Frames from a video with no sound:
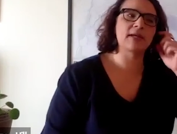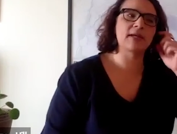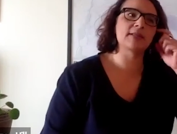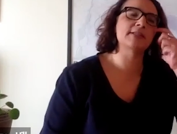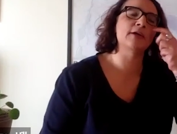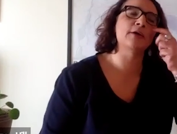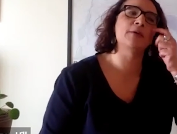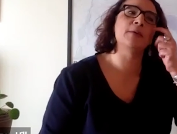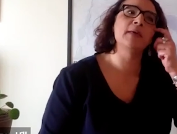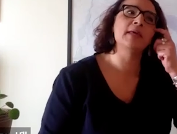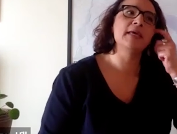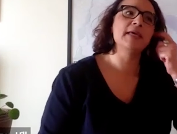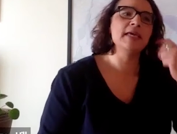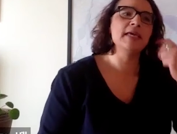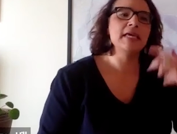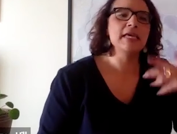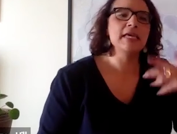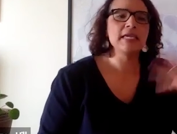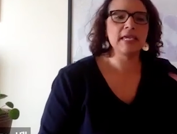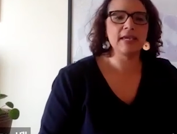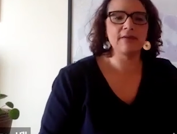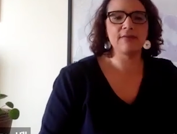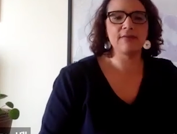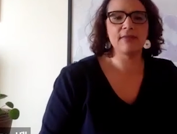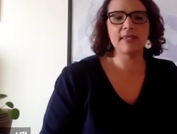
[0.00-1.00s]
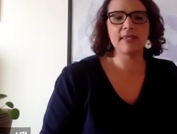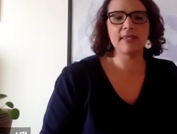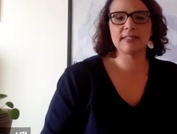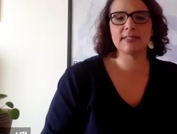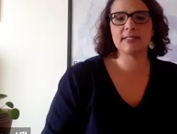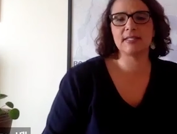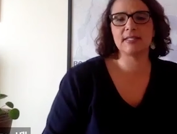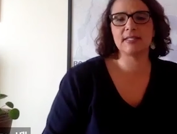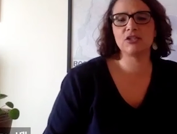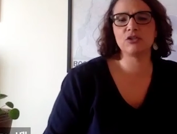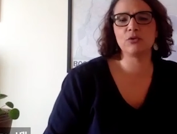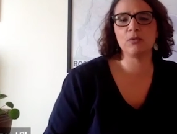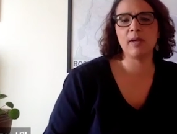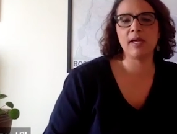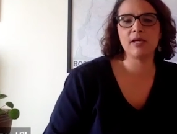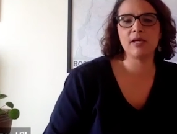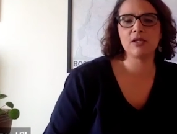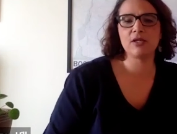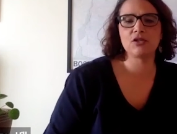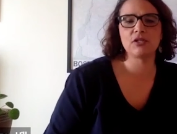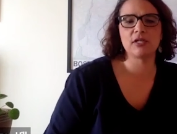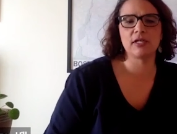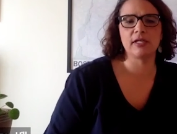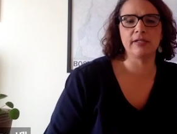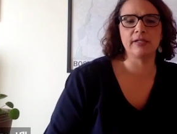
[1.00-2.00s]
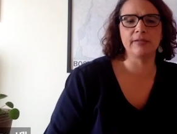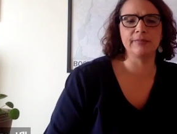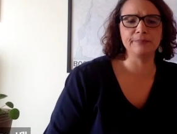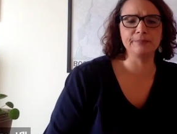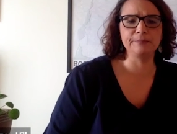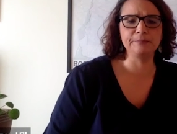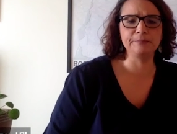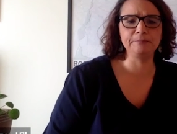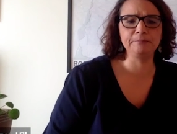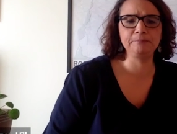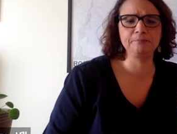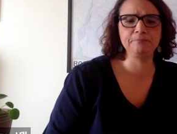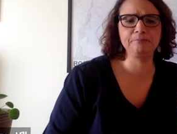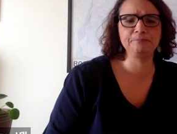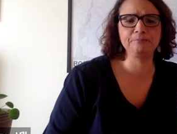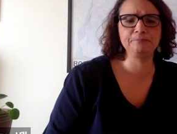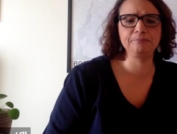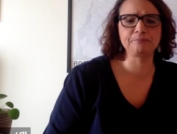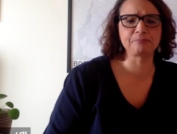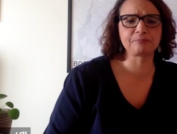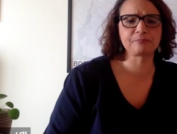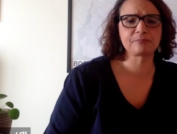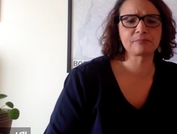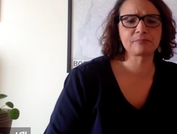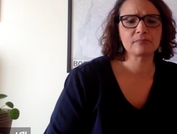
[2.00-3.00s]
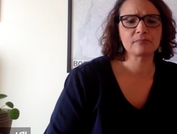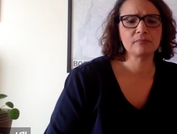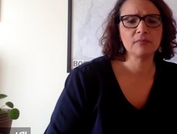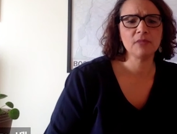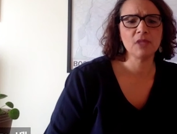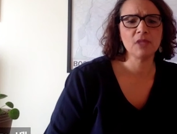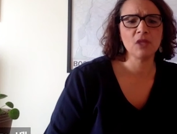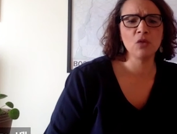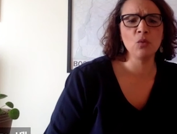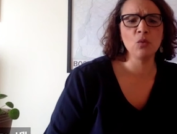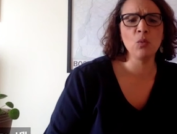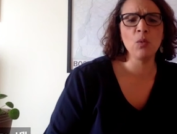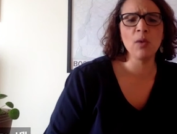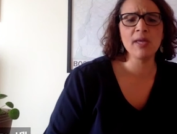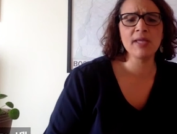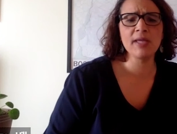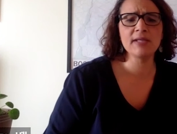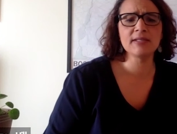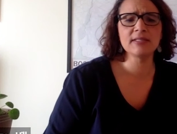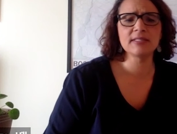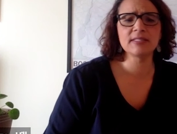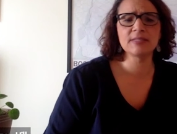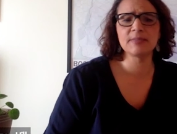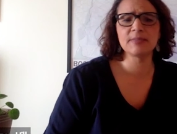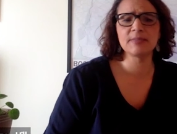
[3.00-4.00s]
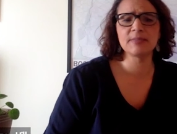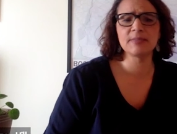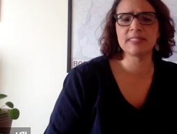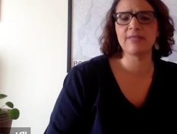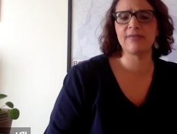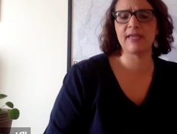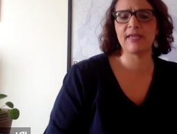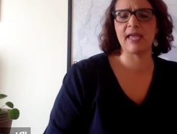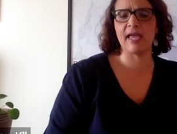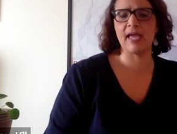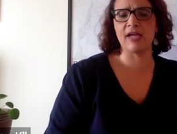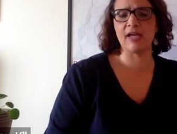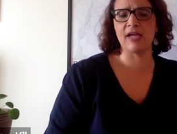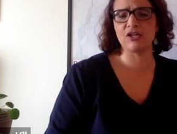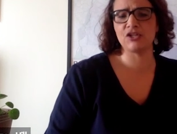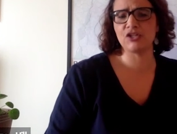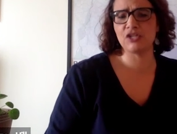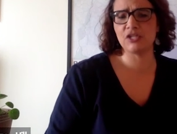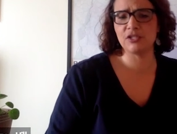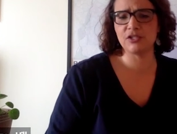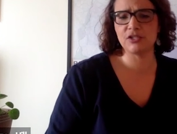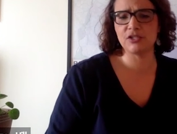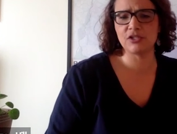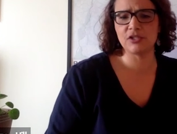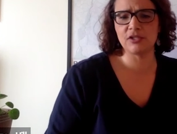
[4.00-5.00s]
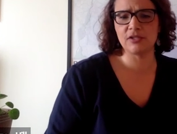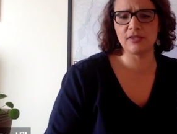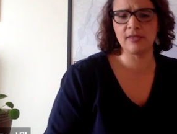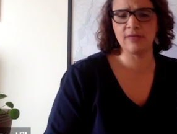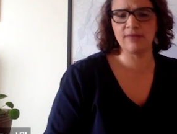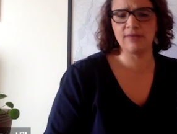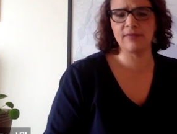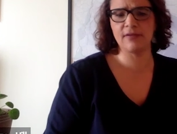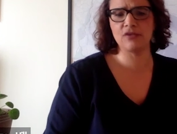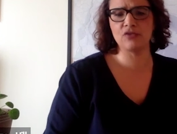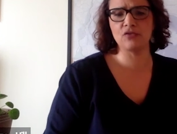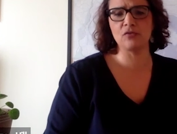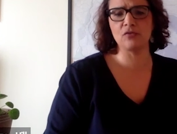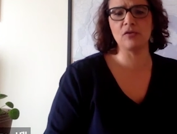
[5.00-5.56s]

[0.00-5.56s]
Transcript: So given the situation, what specific action should the federal